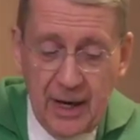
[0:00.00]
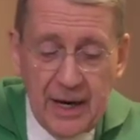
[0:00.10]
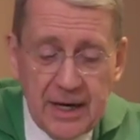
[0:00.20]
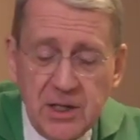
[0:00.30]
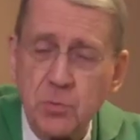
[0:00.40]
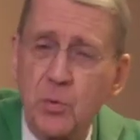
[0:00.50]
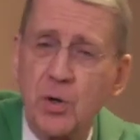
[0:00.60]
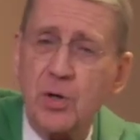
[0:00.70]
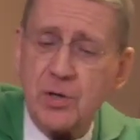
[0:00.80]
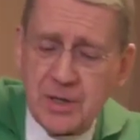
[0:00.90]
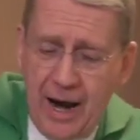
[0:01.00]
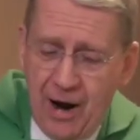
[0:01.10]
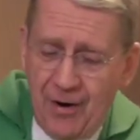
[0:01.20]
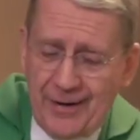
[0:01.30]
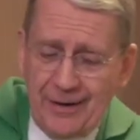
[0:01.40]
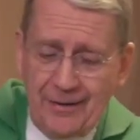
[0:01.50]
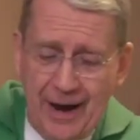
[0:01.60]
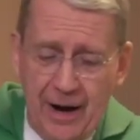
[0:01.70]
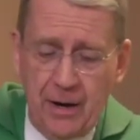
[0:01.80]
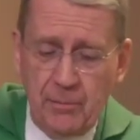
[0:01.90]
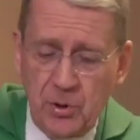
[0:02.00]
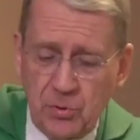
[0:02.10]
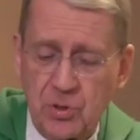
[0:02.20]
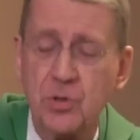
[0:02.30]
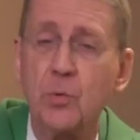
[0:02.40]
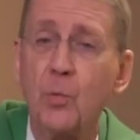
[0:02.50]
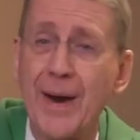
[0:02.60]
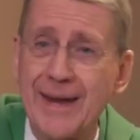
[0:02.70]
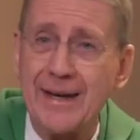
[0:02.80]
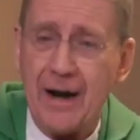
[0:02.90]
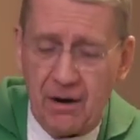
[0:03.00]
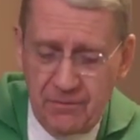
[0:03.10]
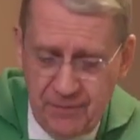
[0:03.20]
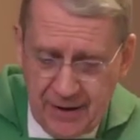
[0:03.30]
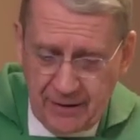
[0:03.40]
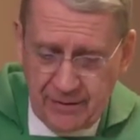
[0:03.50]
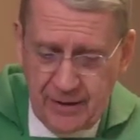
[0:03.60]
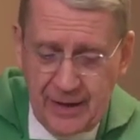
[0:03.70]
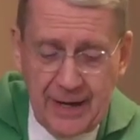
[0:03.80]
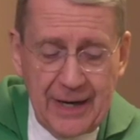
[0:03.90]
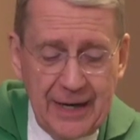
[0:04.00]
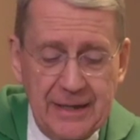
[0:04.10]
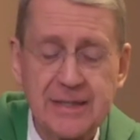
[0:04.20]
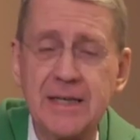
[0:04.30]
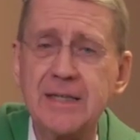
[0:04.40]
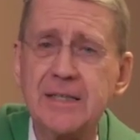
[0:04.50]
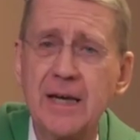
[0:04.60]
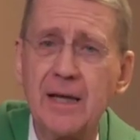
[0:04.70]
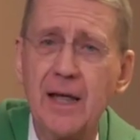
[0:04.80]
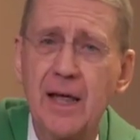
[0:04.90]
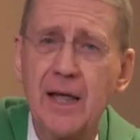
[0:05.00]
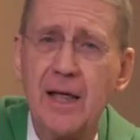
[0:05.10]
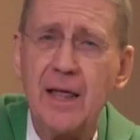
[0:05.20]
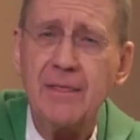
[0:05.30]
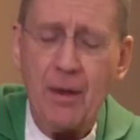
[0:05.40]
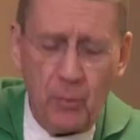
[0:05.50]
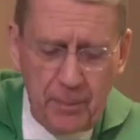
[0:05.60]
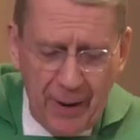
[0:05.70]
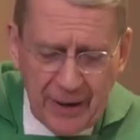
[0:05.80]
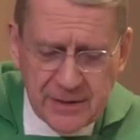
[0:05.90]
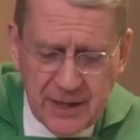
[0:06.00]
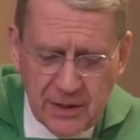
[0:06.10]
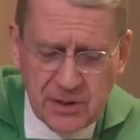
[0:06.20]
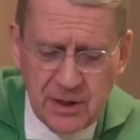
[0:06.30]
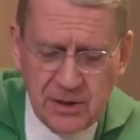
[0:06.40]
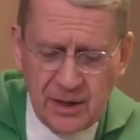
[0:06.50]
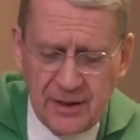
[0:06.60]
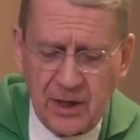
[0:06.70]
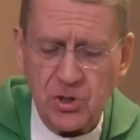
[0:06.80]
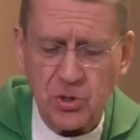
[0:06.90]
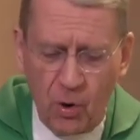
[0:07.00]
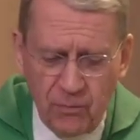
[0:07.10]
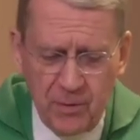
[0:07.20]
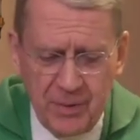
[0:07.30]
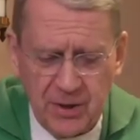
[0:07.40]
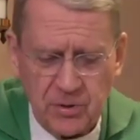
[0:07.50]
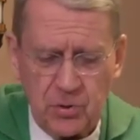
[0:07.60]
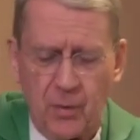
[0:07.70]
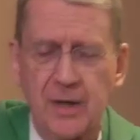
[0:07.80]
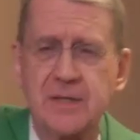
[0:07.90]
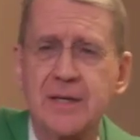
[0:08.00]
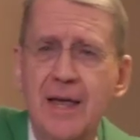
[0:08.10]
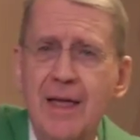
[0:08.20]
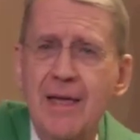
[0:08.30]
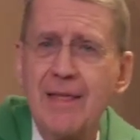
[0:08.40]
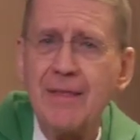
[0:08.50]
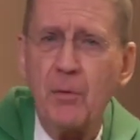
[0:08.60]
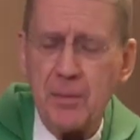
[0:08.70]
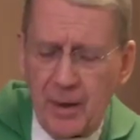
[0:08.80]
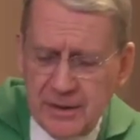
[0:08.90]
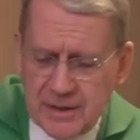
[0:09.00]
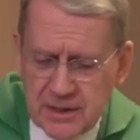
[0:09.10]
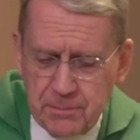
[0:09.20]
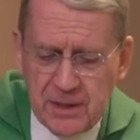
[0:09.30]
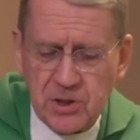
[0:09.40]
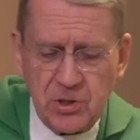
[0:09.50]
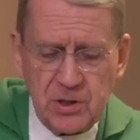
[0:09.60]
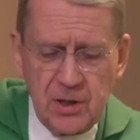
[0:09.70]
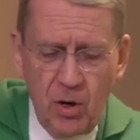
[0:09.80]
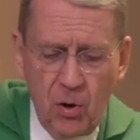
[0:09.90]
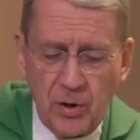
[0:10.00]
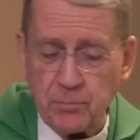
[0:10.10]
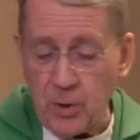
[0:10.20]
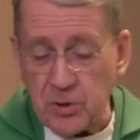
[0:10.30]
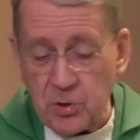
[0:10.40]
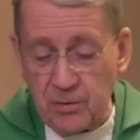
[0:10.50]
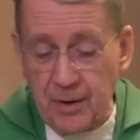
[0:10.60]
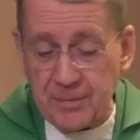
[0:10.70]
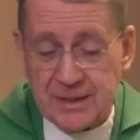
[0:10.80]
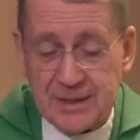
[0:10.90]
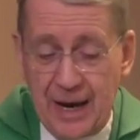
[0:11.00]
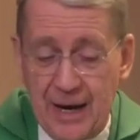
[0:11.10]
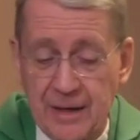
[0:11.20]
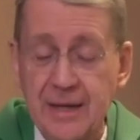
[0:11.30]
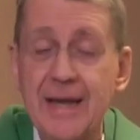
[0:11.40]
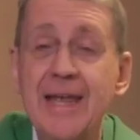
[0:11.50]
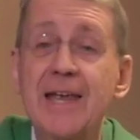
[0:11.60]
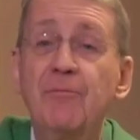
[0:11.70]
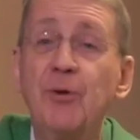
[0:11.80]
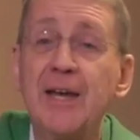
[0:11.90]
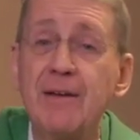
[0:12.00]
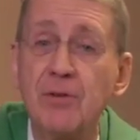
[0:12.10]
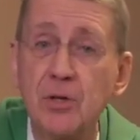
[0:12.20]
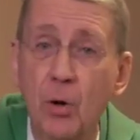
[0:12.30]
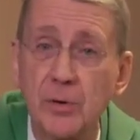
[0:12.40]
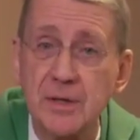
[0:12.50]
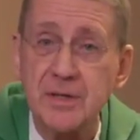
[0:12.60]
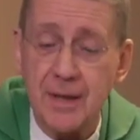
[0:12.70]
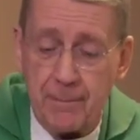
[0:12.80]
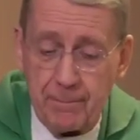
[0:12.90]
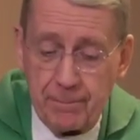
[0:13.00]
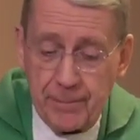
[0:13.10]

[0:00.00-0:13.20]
His words are an alarm used to waken our faith, insisting that we pay attention to things so familiar to us that we might dismiss or brush them aside if we even notice them.